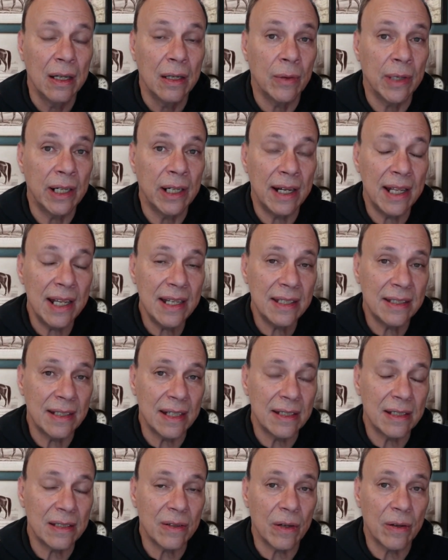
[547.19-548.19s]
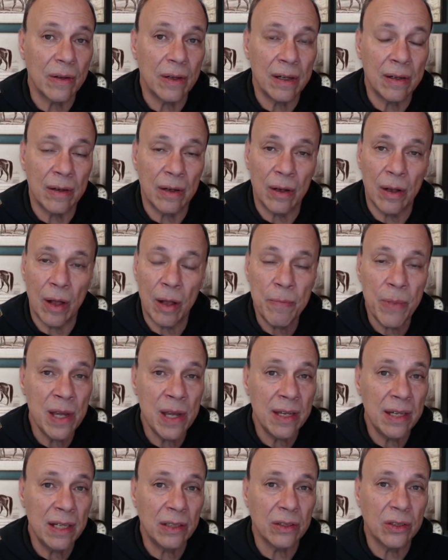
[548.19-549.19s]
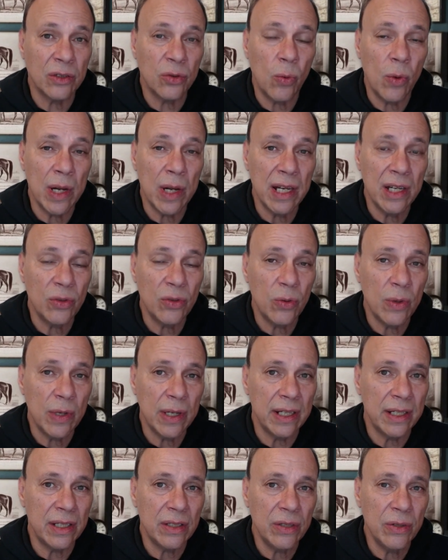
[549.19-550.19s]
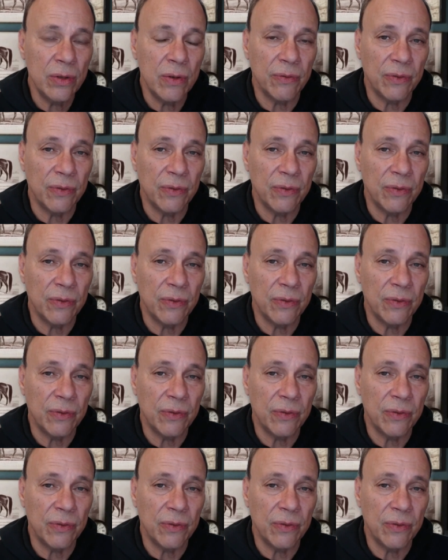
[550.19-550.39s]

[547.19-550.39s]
What it is up until 2022,